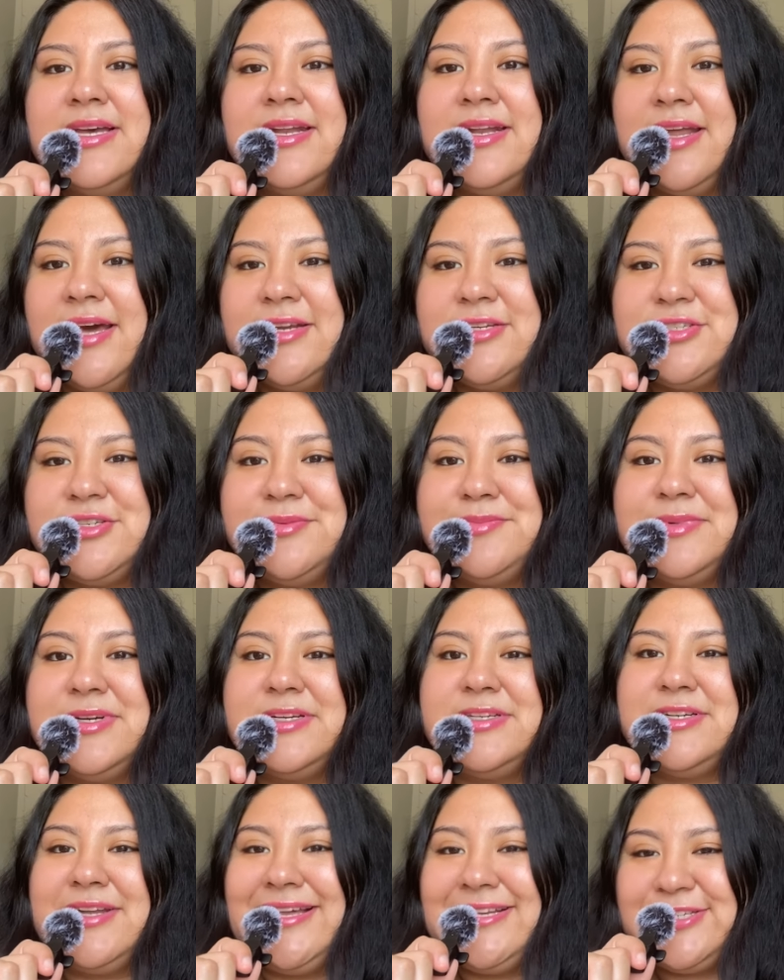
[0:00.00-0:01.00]
not too much,
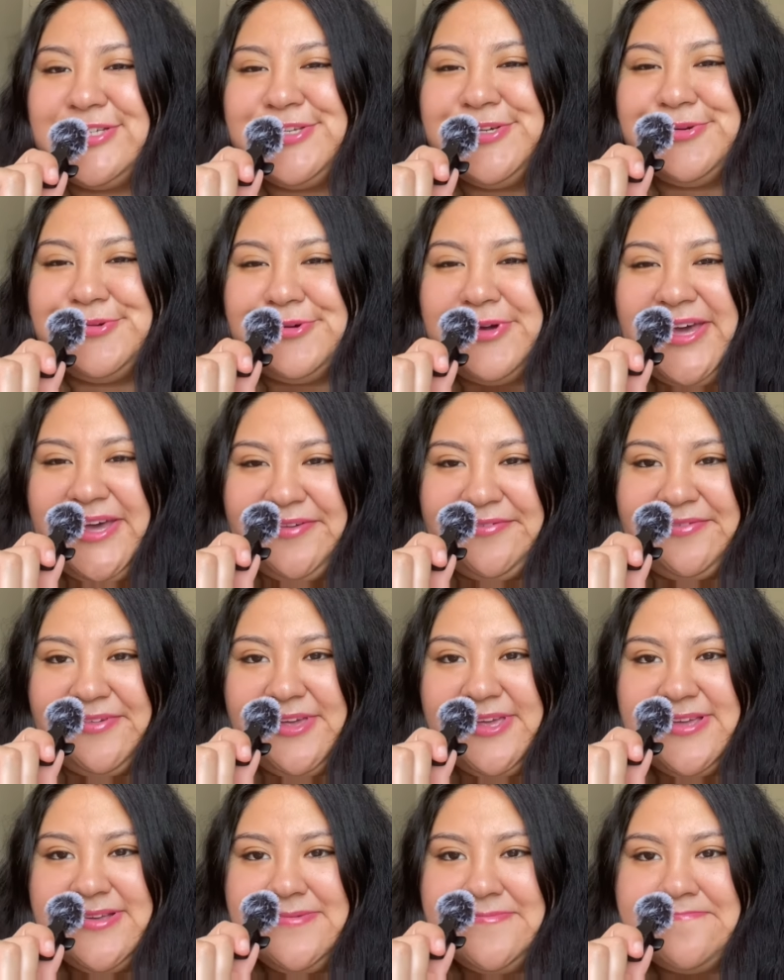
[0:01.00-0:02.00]
not too
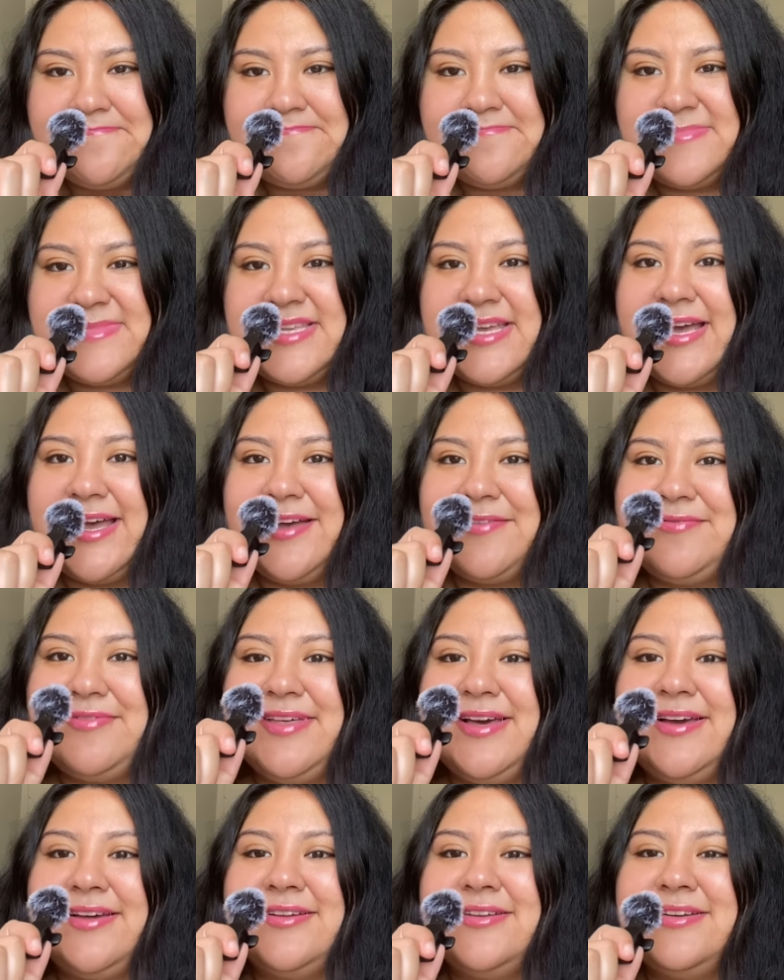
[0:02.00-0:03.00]
heavy to have
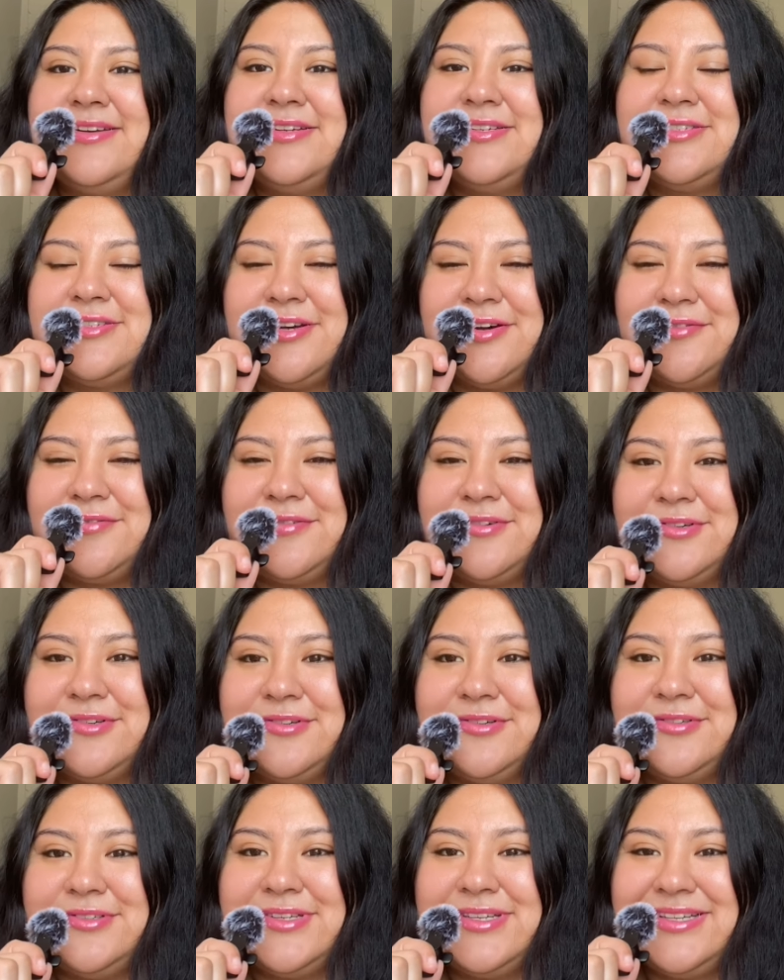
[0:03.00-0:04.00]
that soft
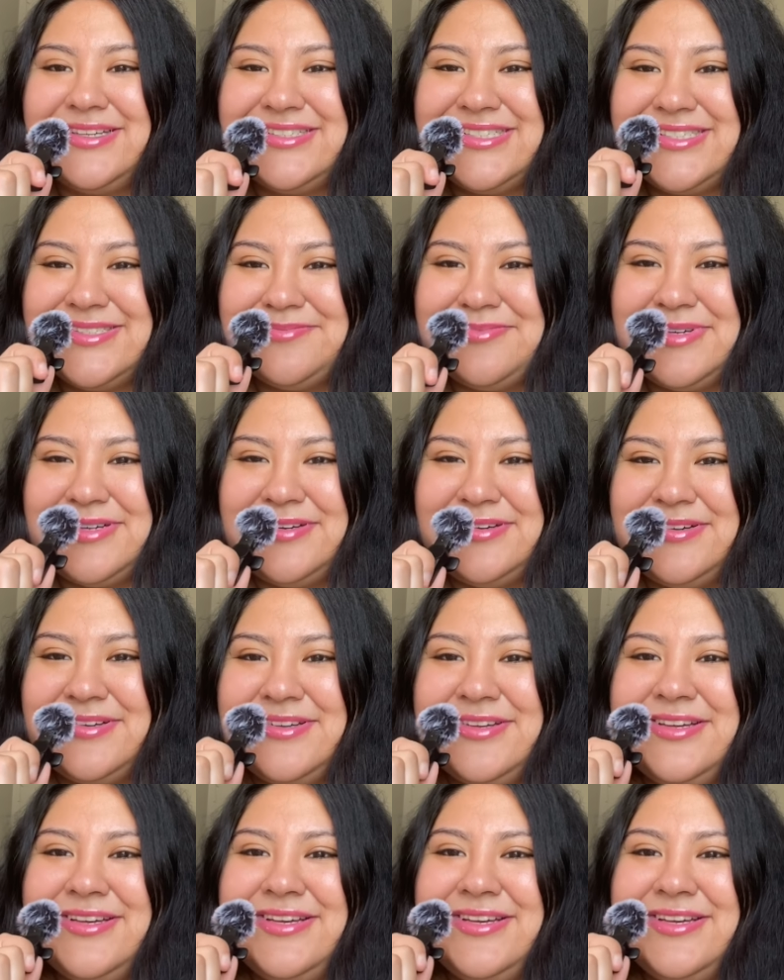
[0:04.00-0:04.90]
girl smell.